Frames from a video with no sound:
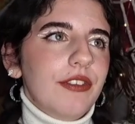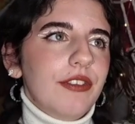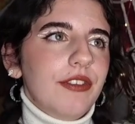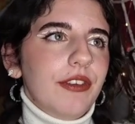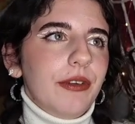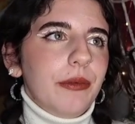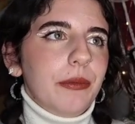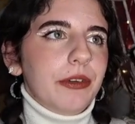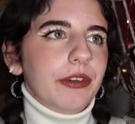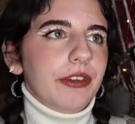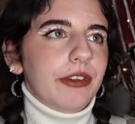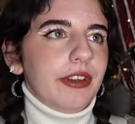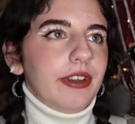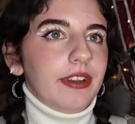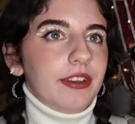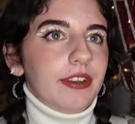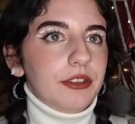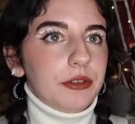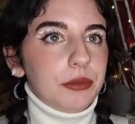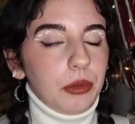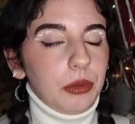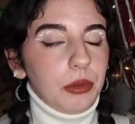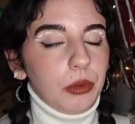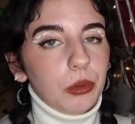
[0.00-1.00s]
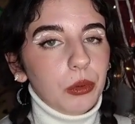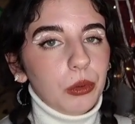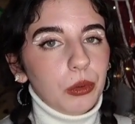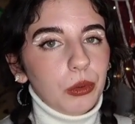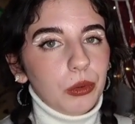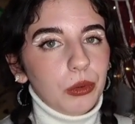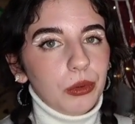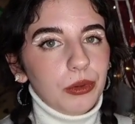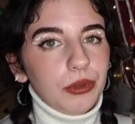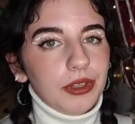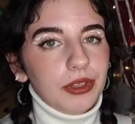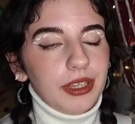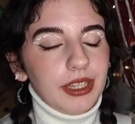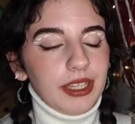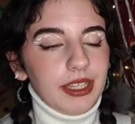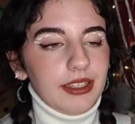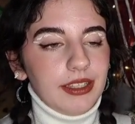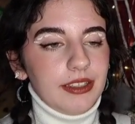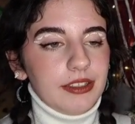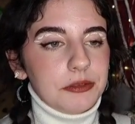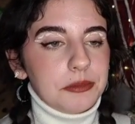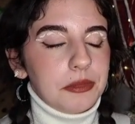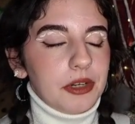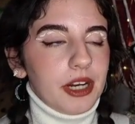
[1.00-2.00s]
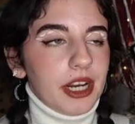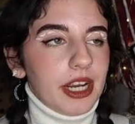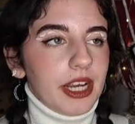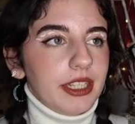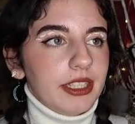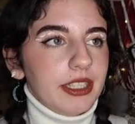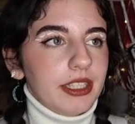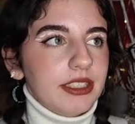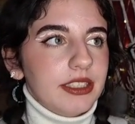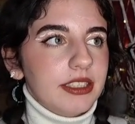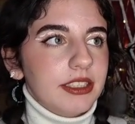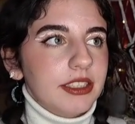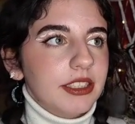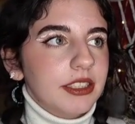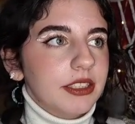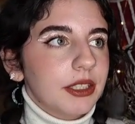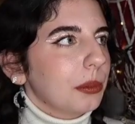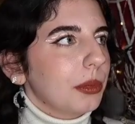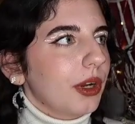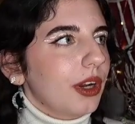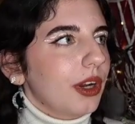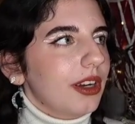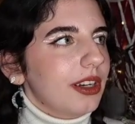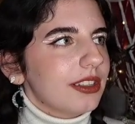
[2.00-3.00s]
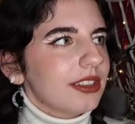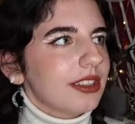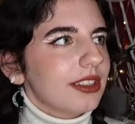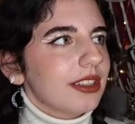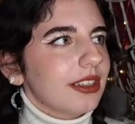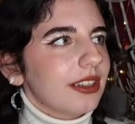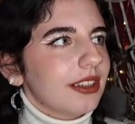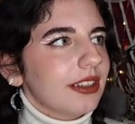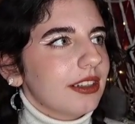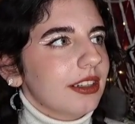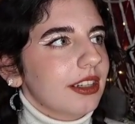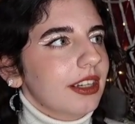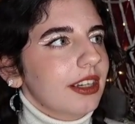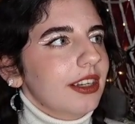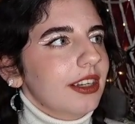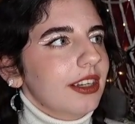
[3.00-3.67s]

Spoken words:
if you want to explore these brands, but I